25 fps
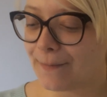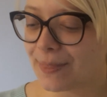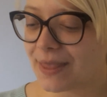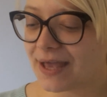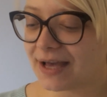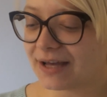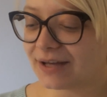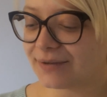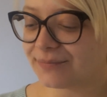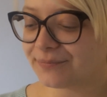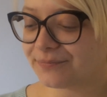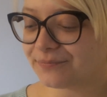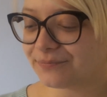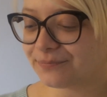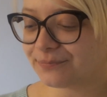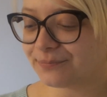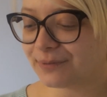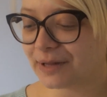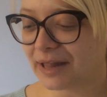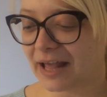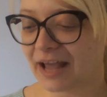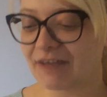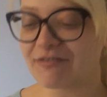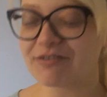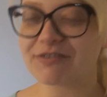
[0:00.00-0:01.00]

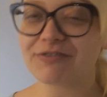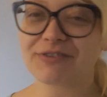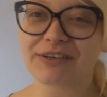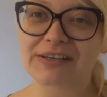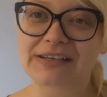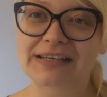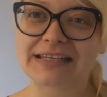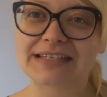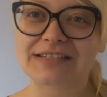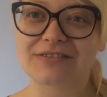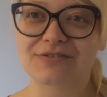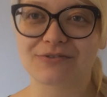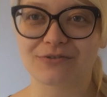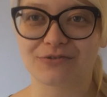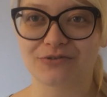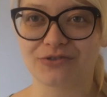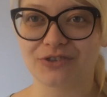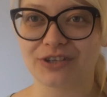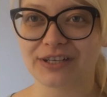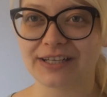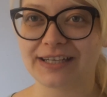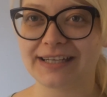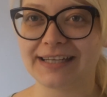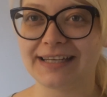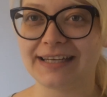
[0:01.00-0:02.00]
but everything is
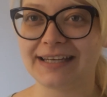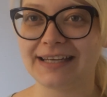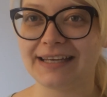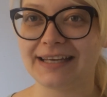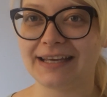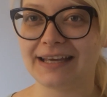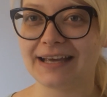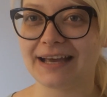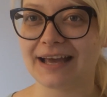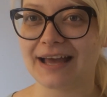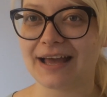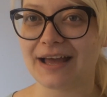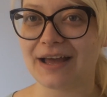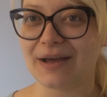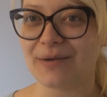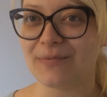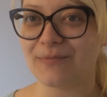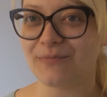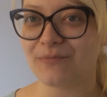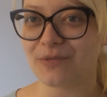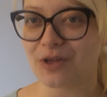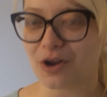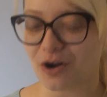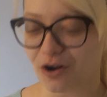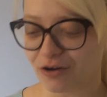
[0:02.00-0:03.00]
really
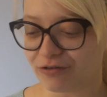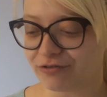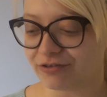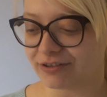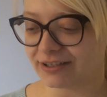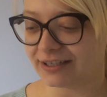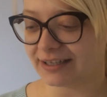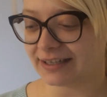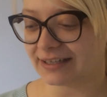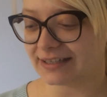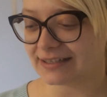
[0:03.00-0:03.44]
lovely.